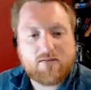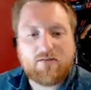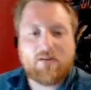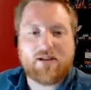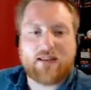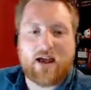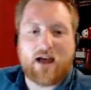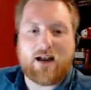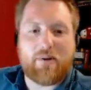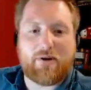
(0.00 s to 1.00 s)
Like
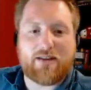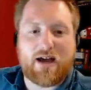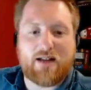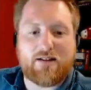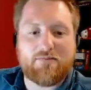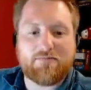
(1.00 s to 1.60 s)
that. How about that?